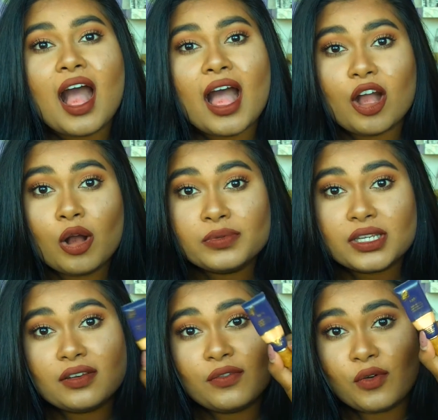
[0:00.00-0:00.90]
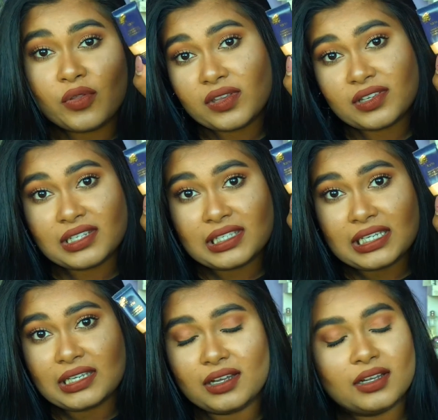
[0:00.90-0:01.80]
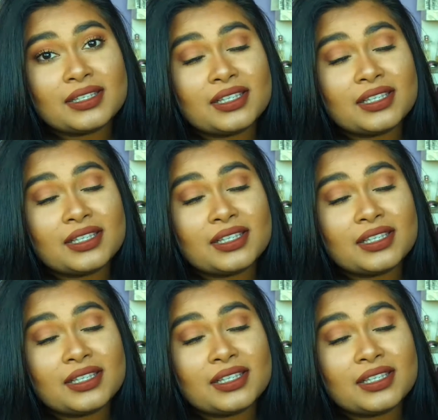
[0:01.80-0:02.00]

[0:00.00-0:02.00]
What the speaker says: I opted for this concealer.